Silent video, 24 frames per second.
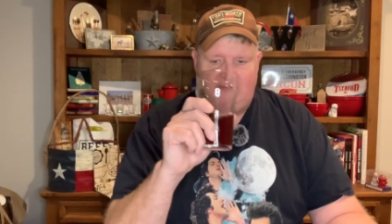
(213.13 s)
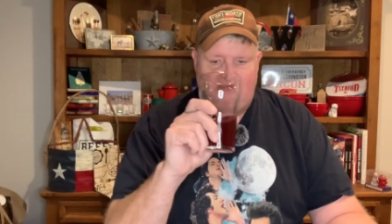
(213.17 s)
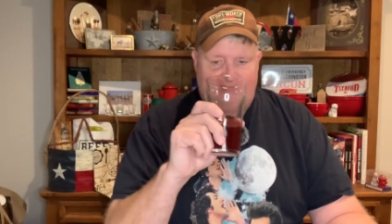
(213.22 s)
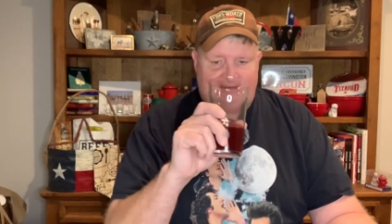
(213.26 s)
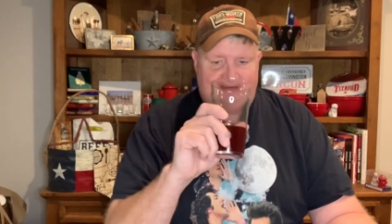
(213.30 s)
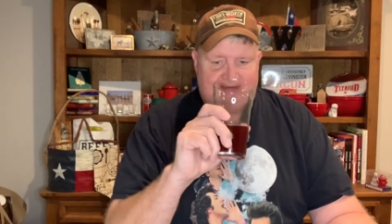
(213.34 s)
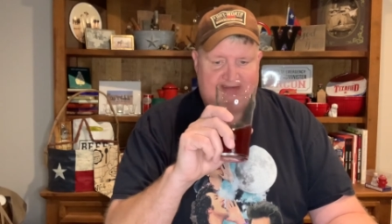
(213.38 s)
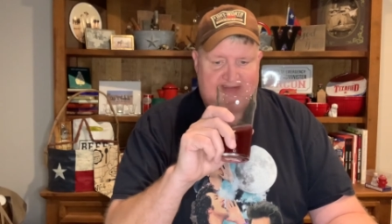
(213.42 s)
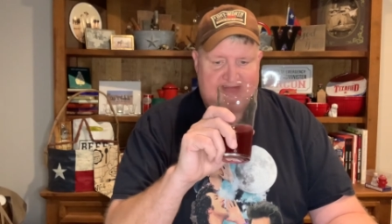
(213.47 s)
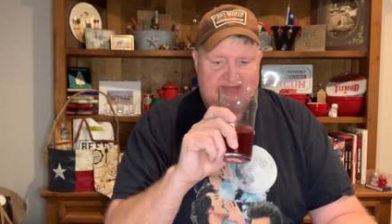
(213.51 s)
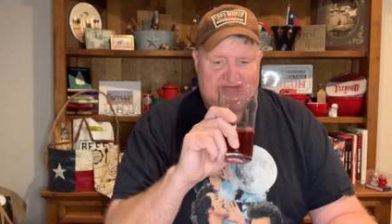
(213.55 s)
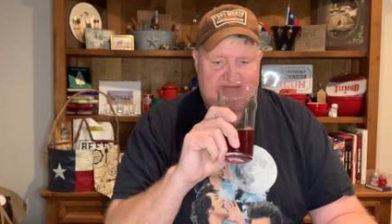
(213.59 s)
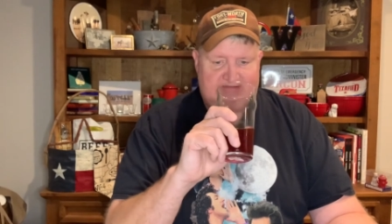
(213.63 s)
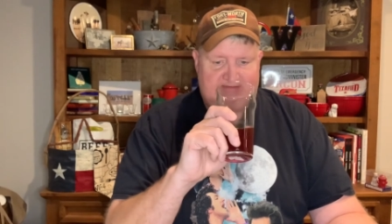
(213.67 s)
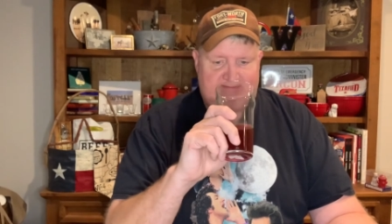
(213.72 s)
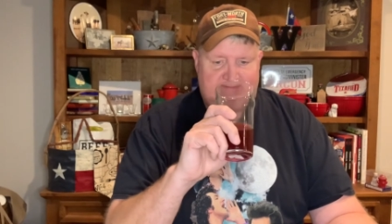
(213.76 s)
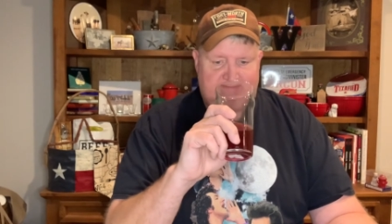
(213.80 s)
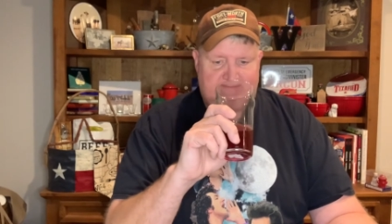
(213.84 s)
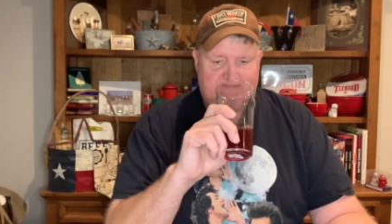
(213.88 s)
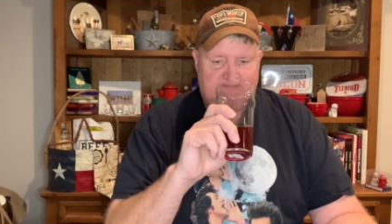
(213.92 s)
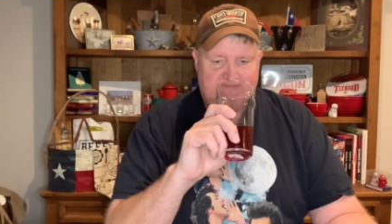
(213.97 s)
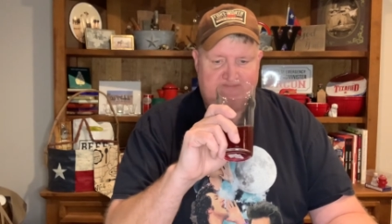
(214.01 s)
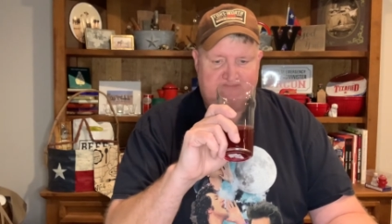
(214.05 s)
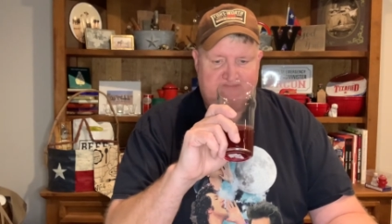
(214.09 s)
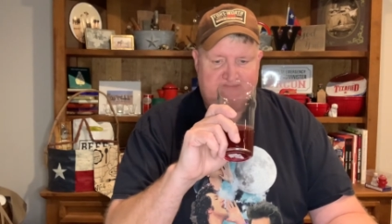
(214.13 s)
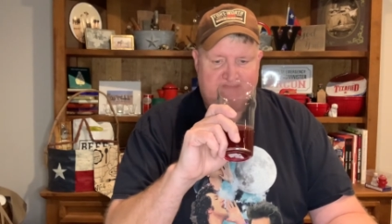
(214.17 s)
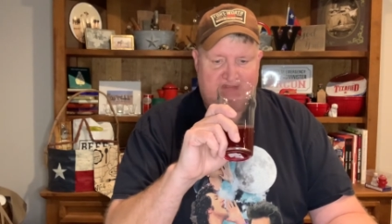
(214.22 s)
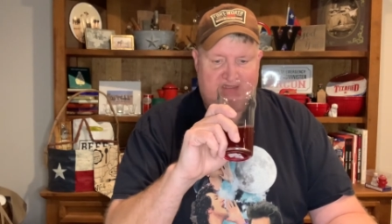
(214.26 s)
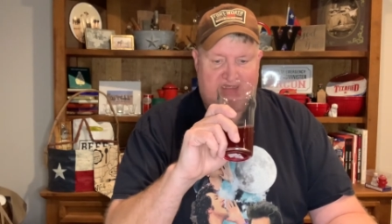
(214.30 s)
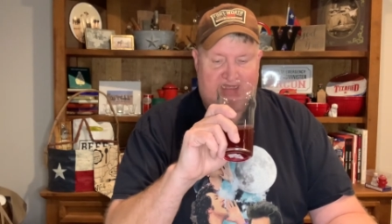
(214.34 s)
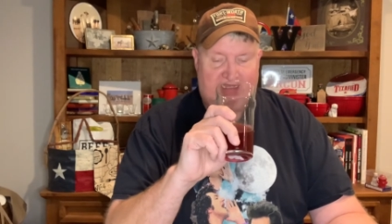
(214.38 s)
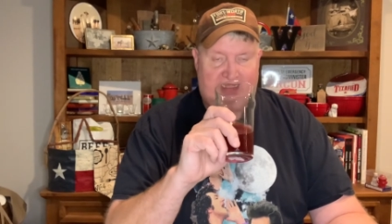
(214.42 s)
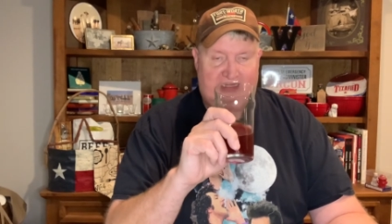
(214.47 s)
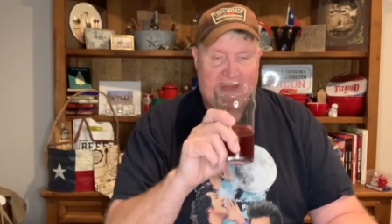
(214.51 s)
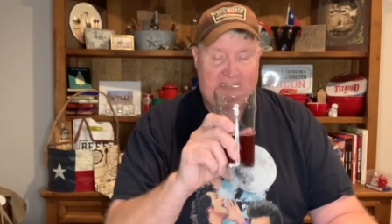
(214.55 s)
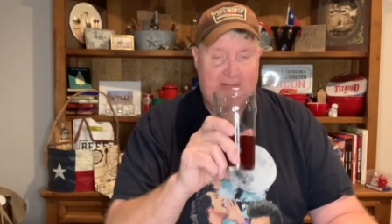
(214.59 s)

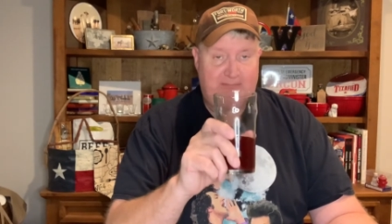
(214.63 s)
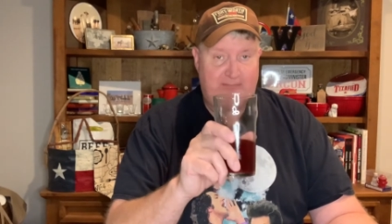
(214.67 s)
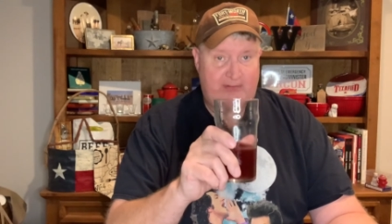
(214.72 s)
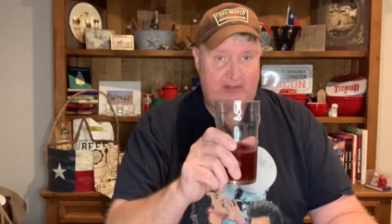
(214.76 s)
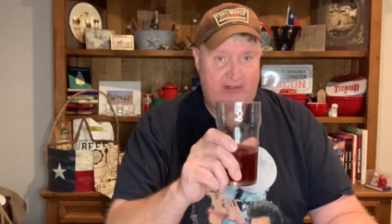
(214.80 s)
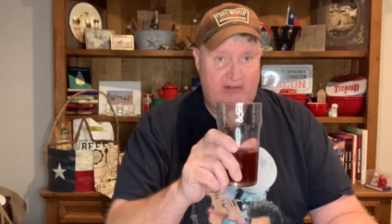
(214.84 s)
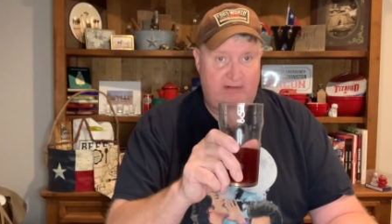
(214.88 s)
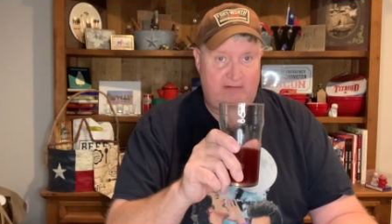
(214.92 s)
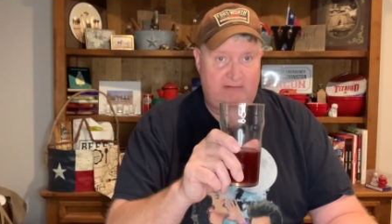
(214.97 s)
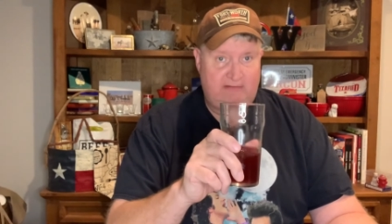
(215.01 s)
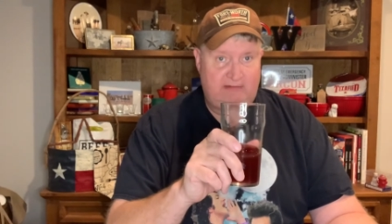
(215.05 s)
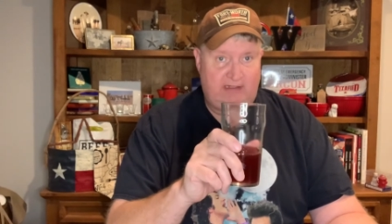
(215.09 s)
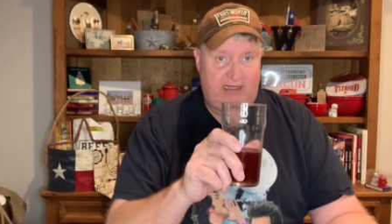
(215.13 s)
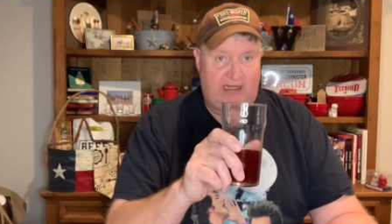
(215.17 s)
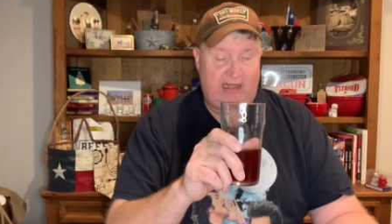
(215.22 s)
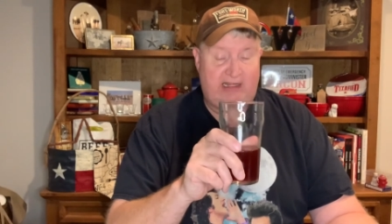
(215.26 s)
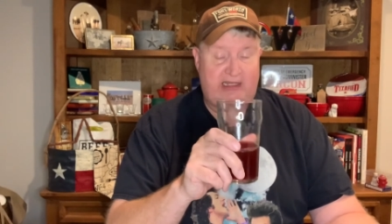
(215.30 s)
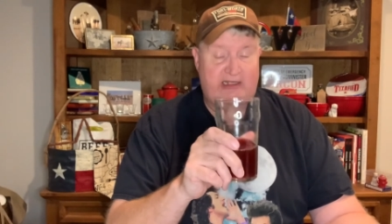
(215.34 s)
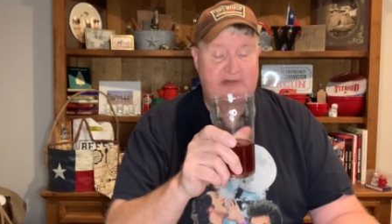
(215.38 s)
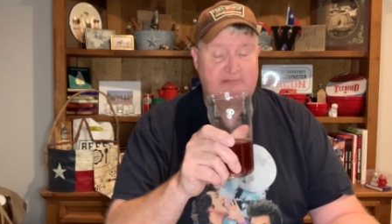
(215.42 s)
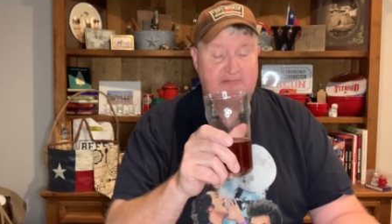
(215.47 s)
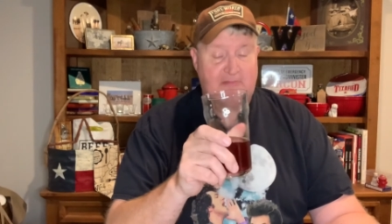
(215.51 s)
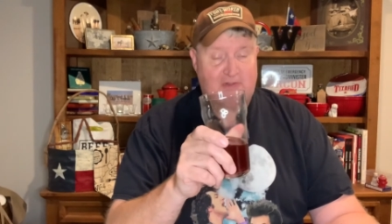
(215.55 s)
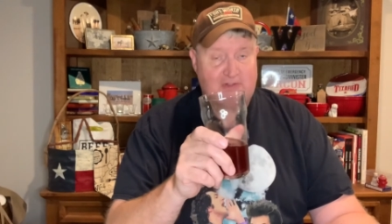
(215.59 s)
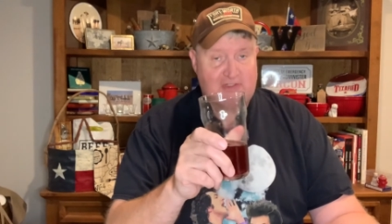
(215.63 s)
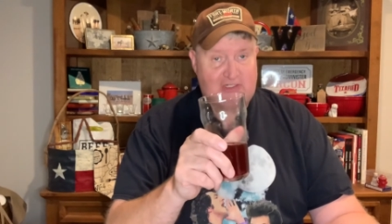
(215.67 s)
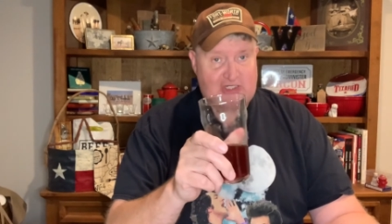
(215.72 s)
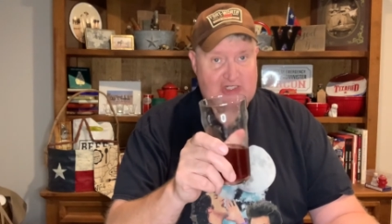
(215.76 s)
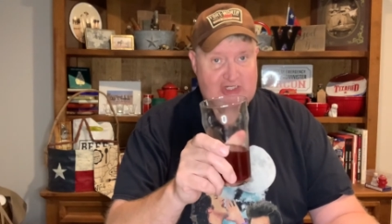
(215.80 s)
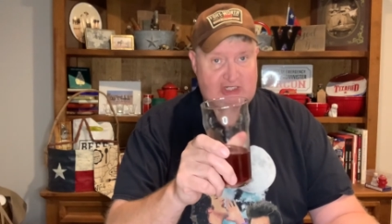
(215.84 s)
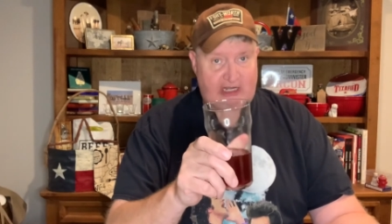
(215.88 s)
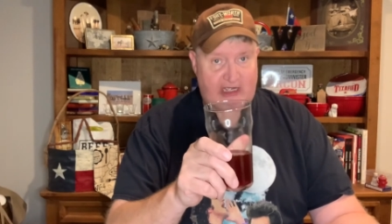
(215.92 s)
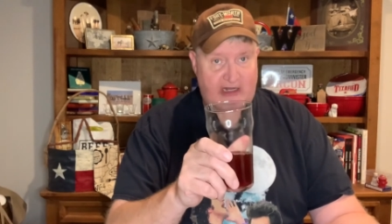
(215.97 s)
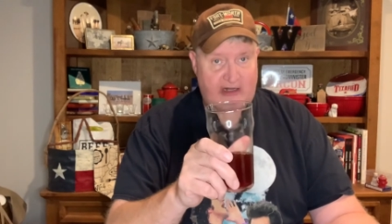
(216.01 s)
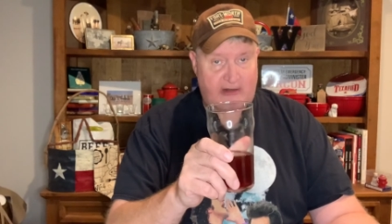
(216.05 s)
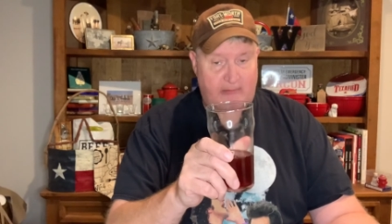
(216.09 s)
I like beer. I like mostly
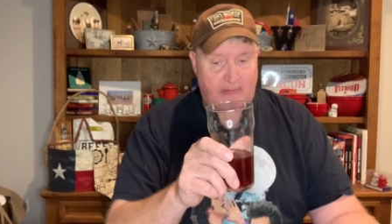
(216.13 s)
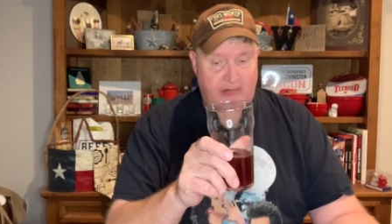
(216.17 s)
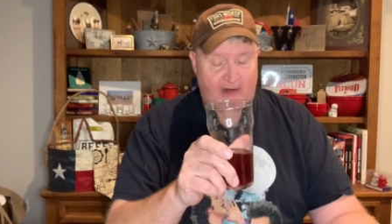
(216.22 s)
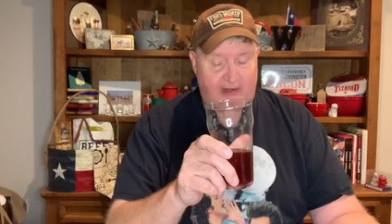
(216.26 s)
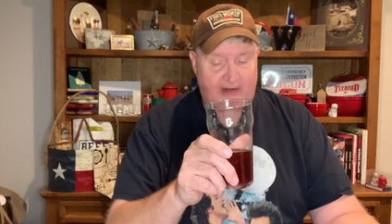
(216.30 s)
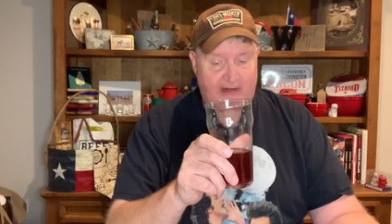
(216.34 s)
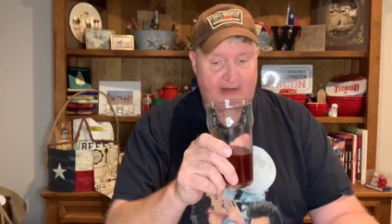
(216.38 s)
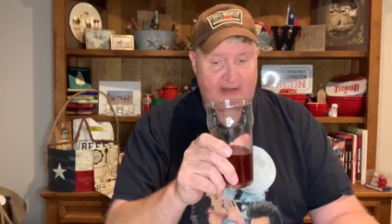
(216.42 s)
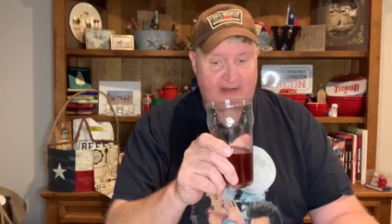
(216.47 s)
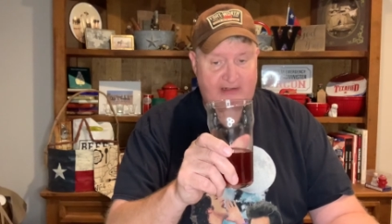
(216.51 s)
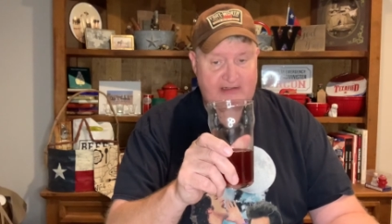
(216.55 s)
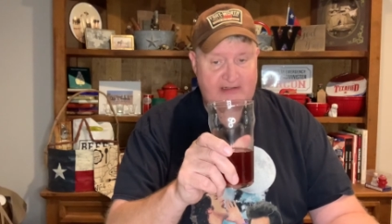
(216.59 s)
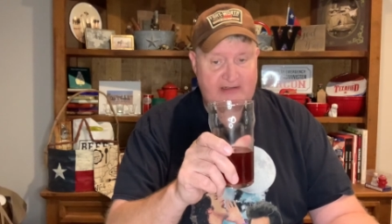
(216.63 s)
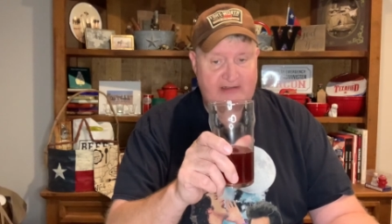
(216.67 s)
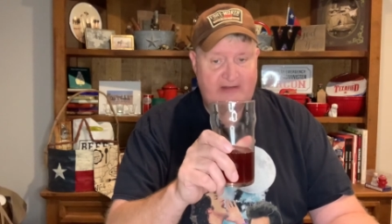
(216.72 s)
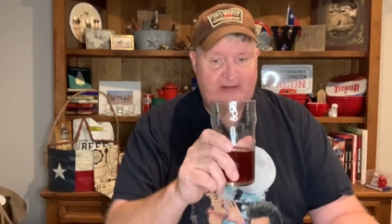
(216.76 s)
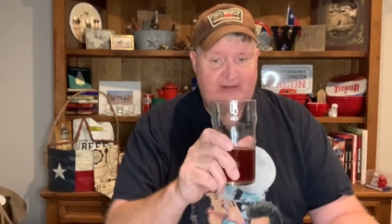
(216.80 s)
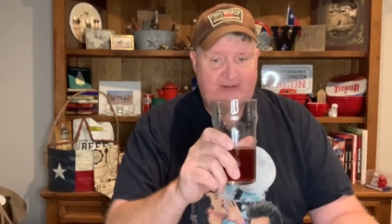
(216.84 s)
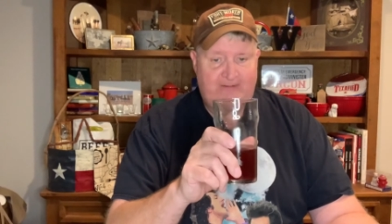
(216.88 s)
Shiner products.